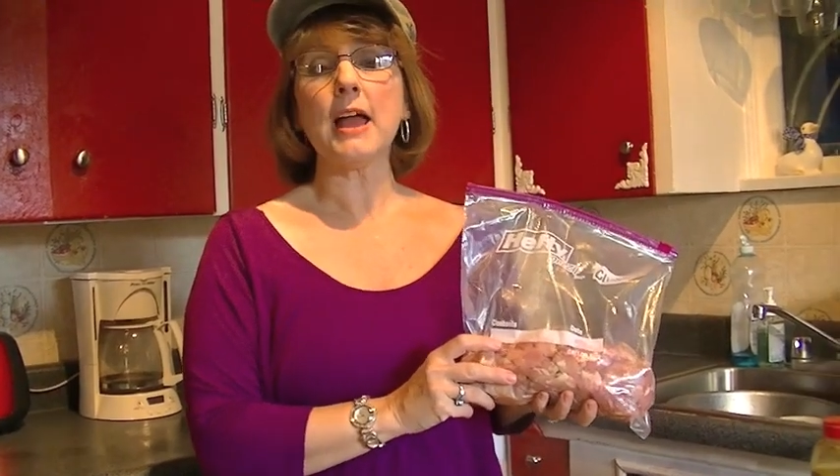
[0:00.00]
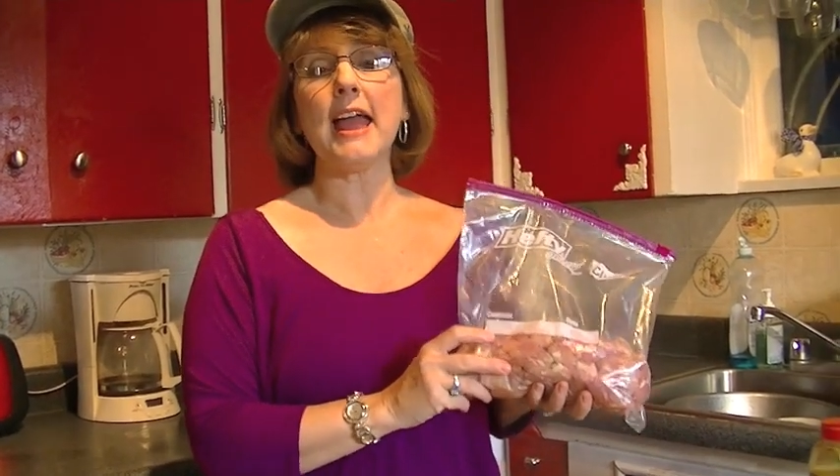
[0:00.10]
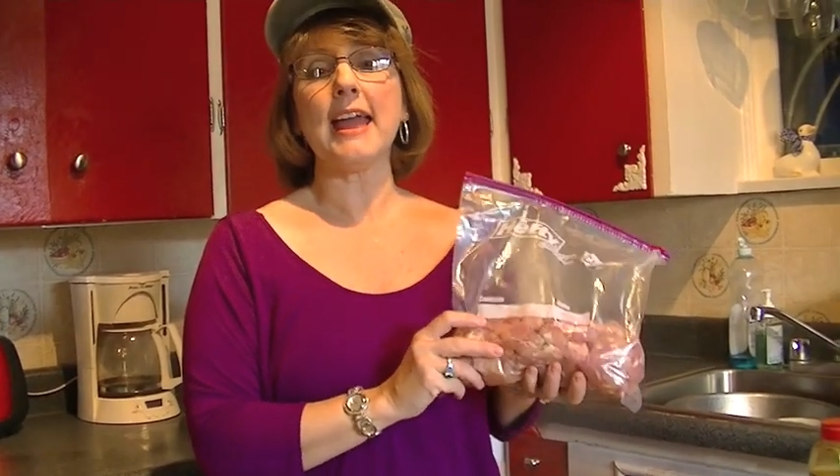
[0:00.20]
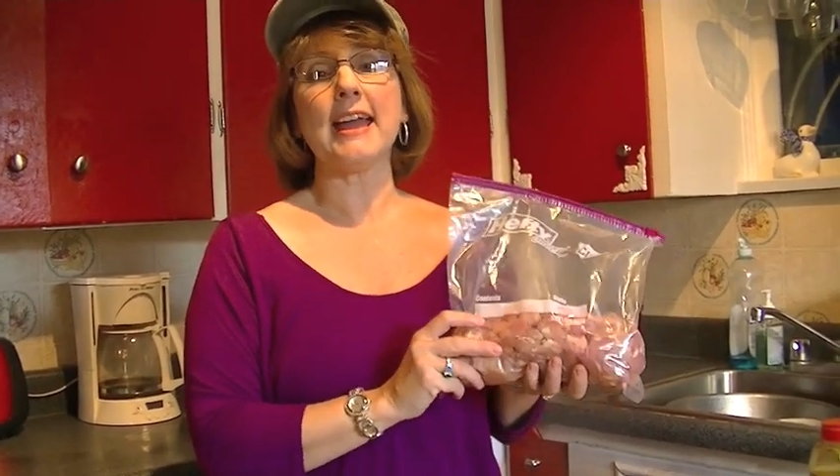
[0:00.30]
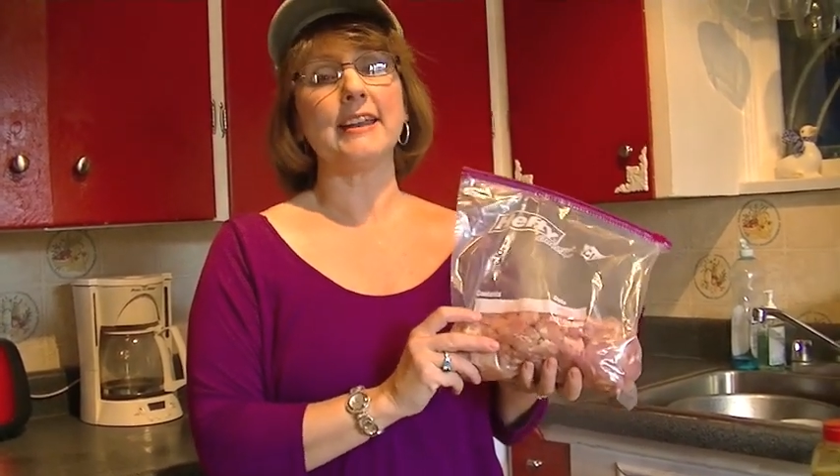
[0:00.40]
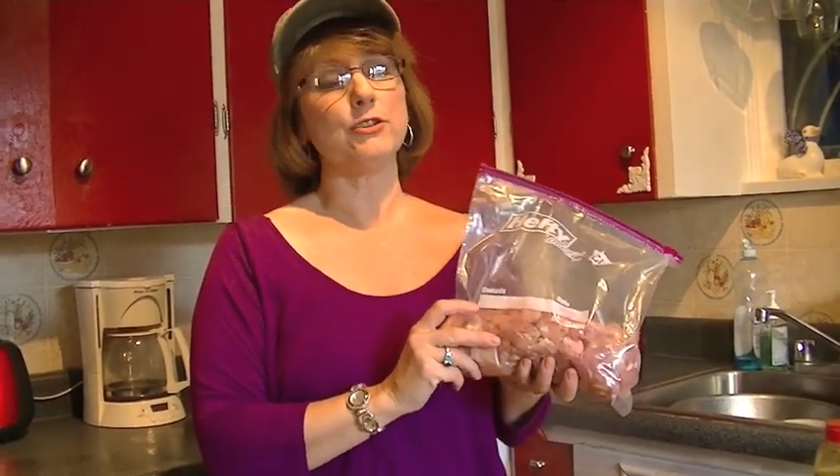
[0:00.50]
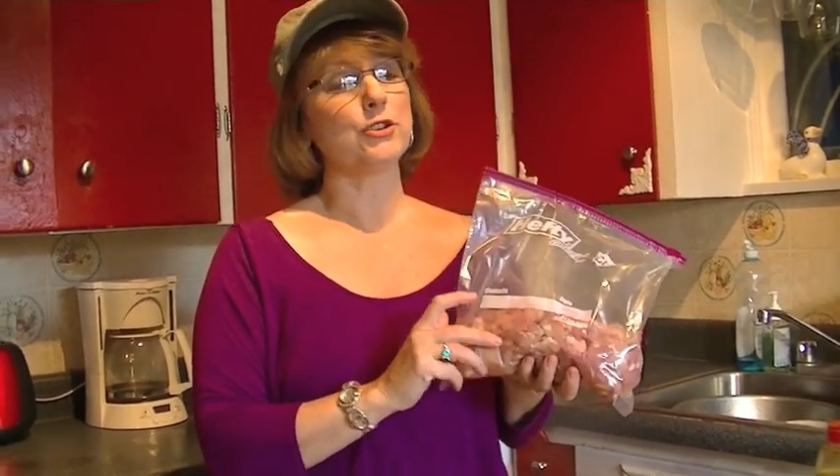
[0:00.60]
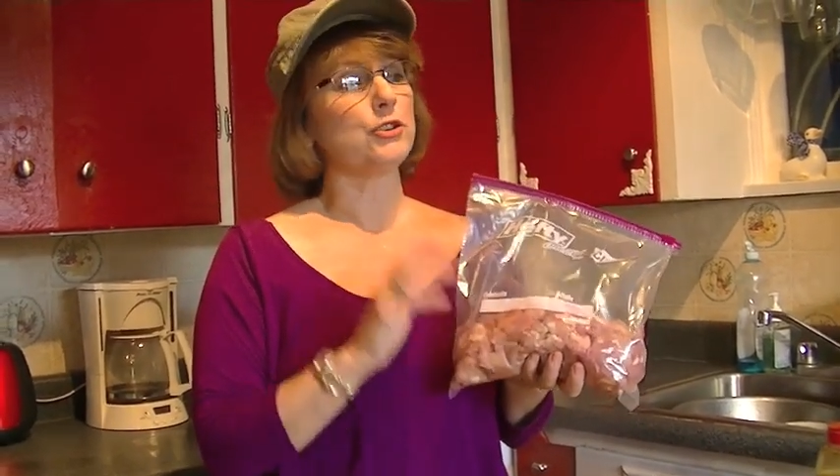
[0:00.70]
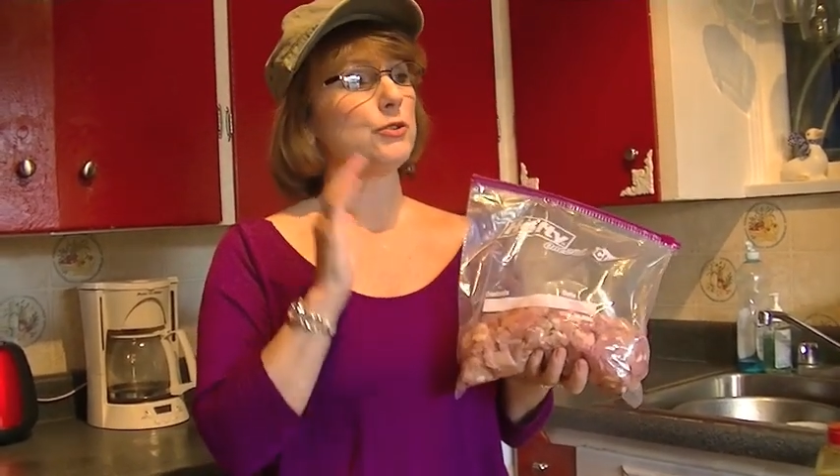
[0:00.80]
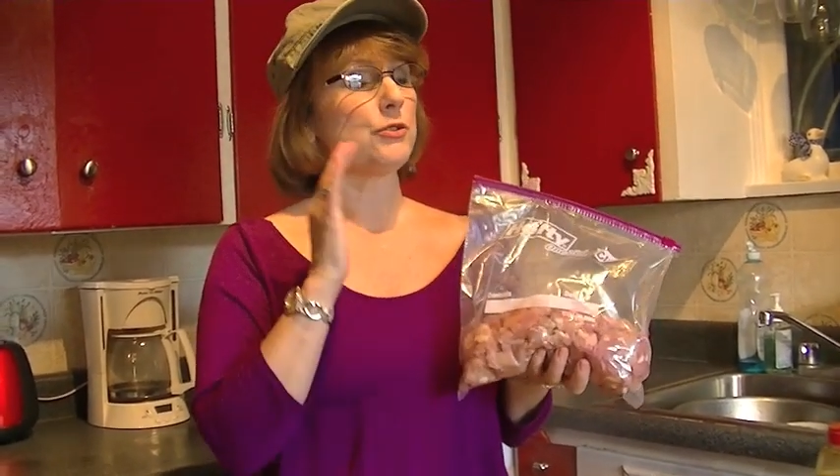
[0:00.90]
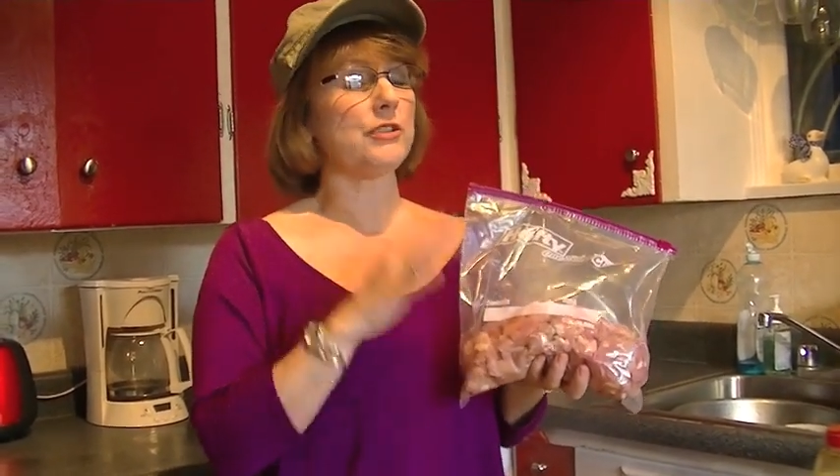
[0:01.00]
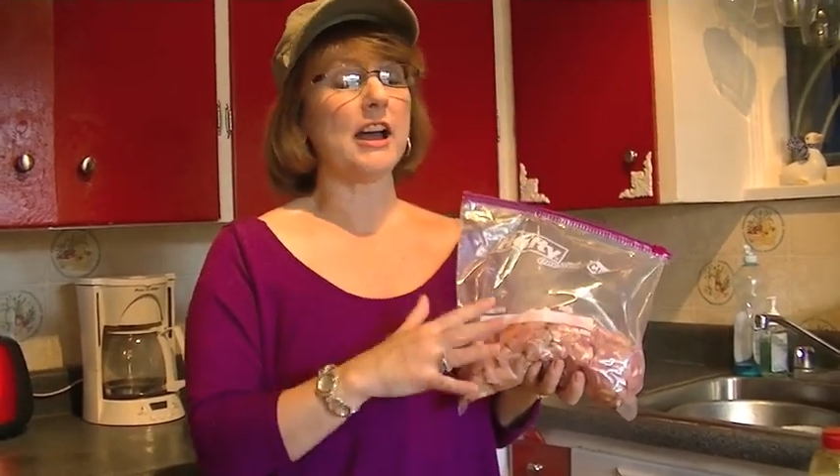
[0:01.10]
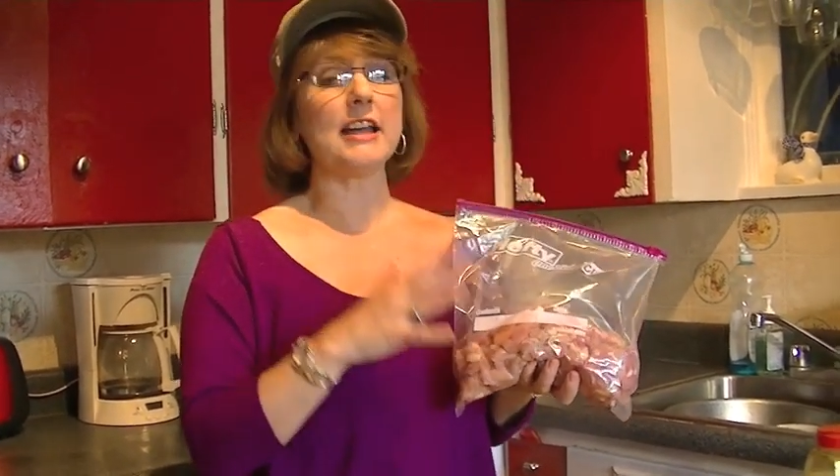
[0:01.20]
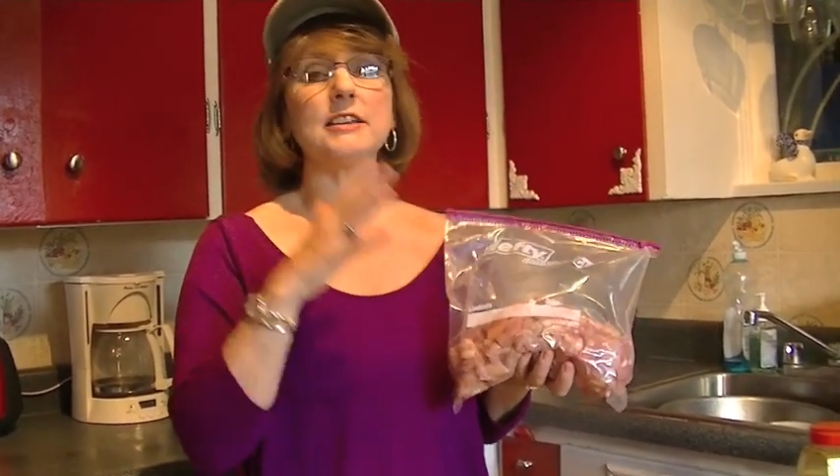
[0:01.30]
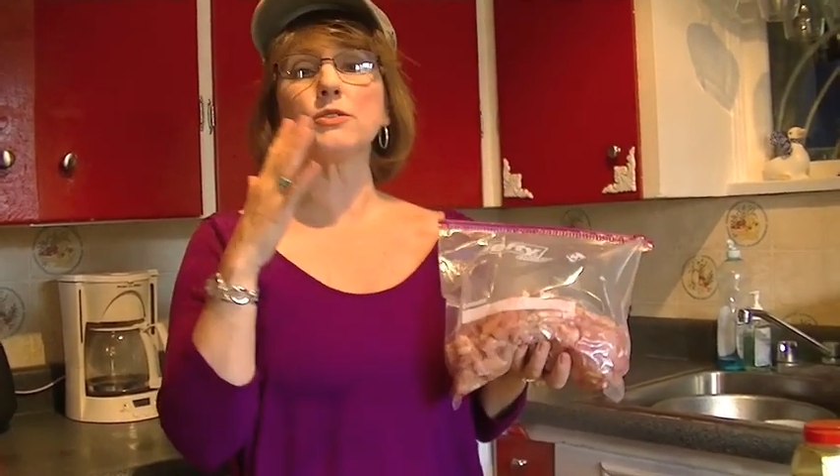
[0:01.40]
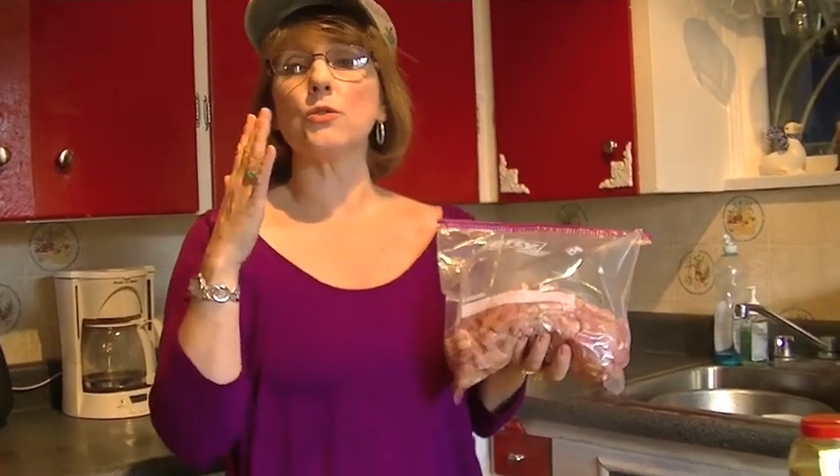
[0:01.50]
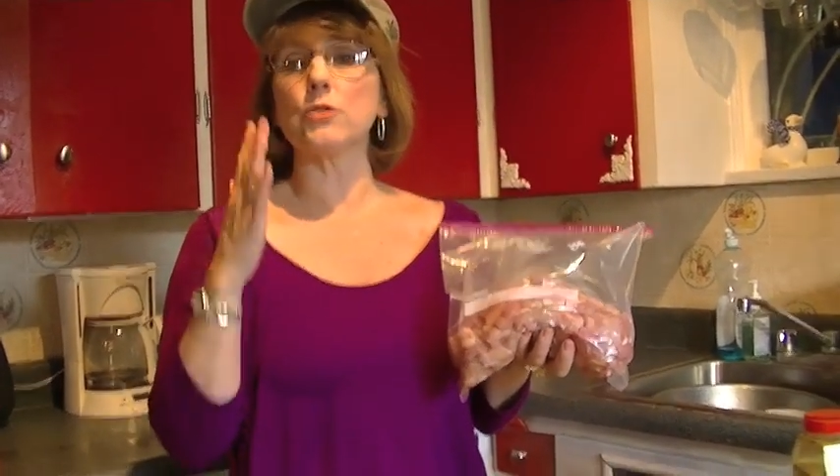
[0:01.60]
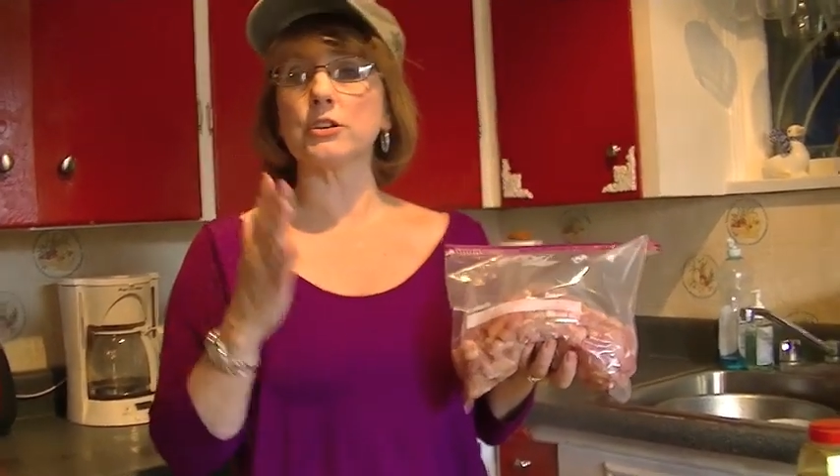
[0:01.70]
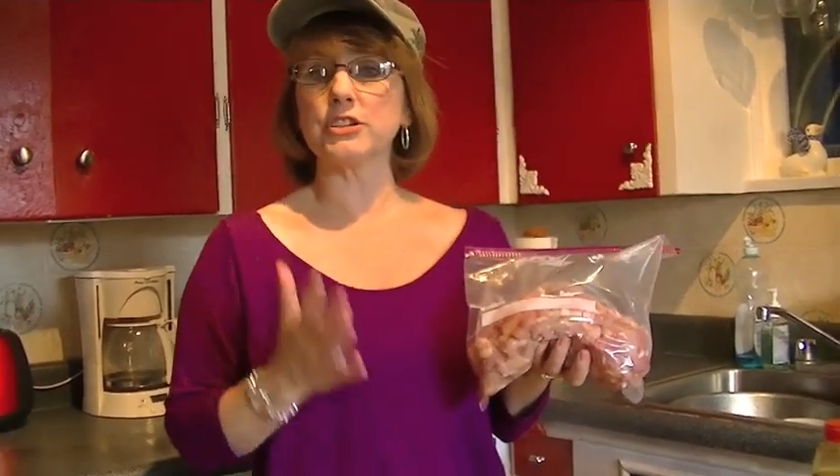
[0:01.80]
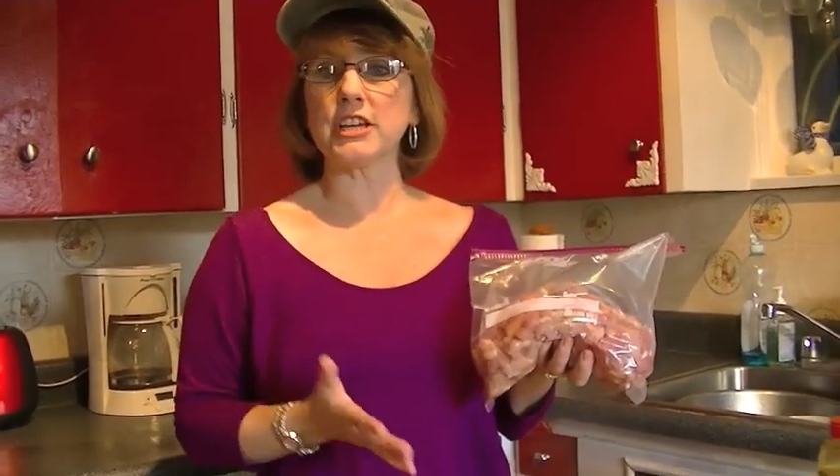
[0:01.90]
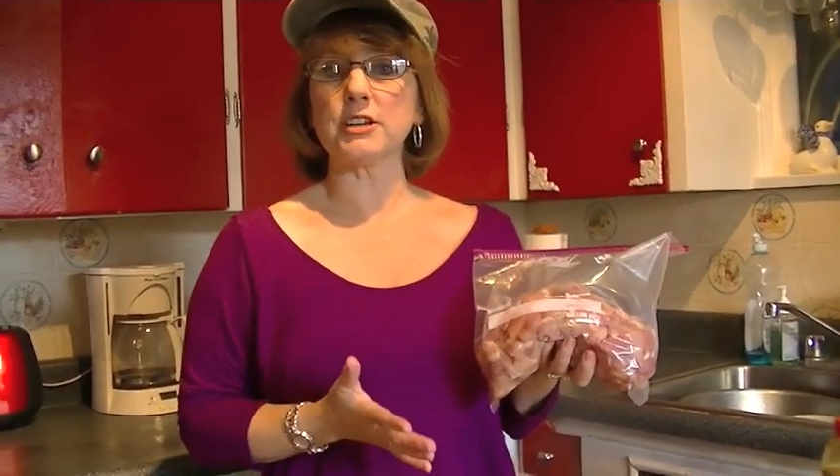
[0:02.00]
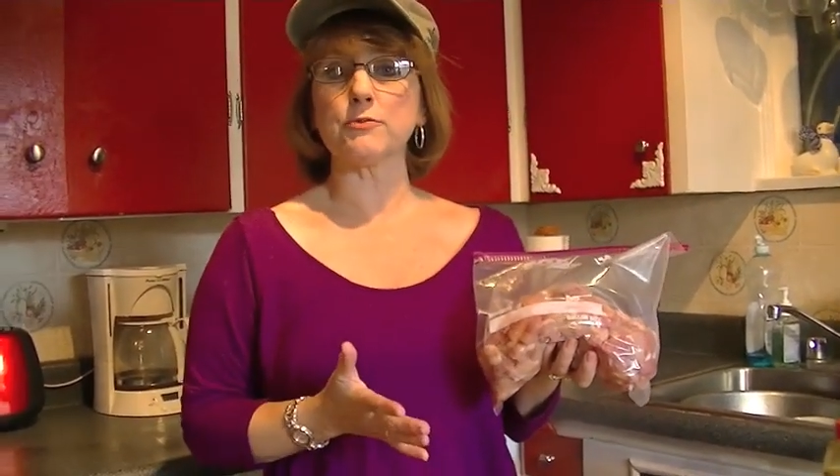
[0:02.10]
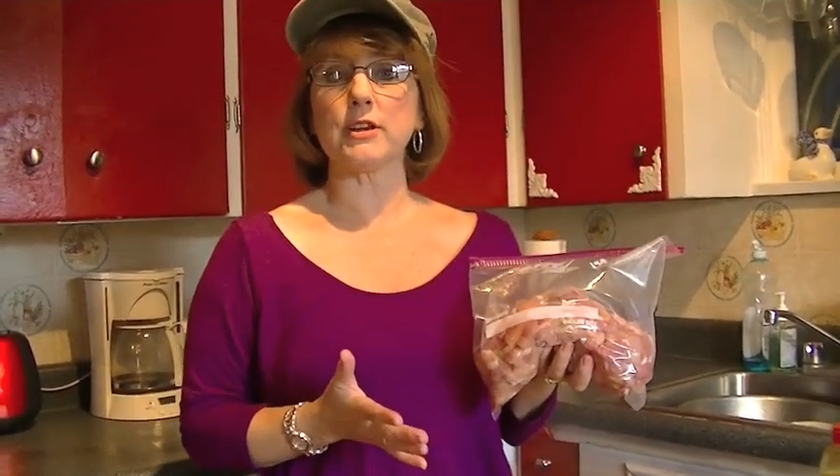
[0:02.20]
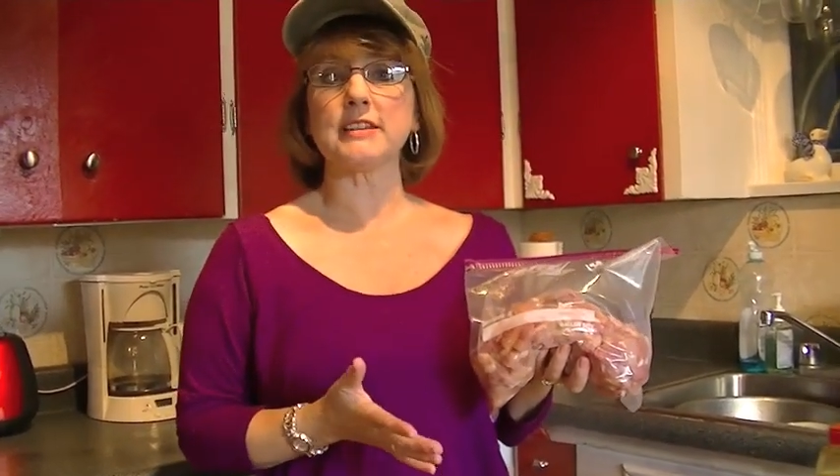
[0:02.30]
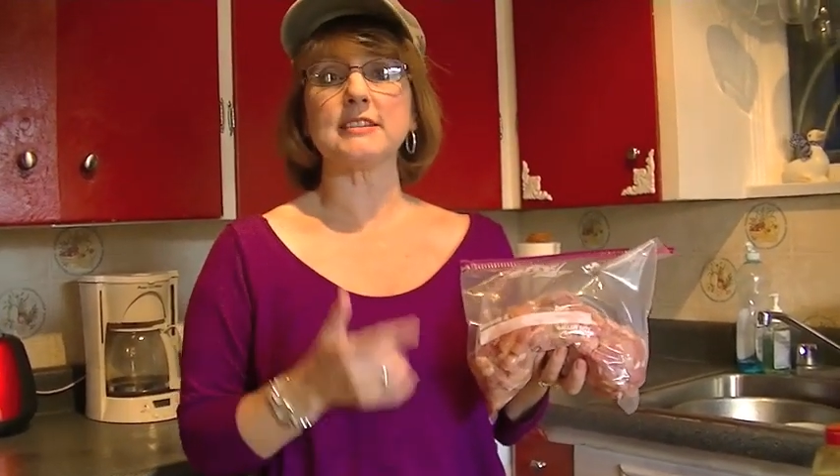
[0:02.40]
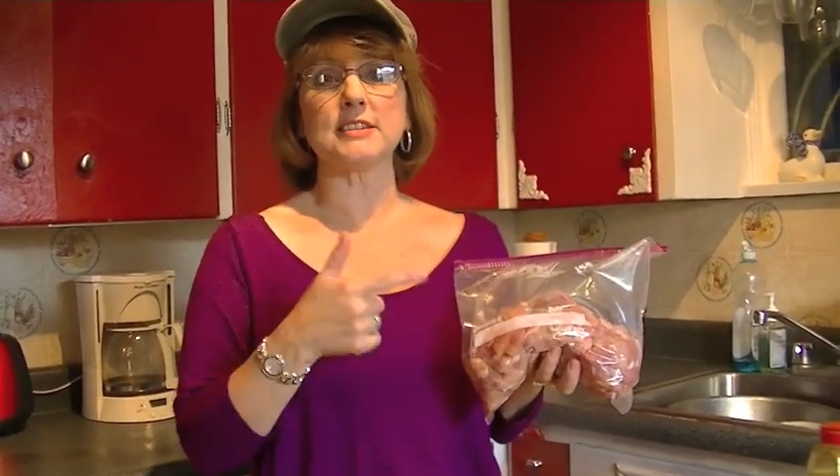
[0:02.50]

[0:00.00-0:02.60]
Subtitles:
and you can do thighs or chicken breast.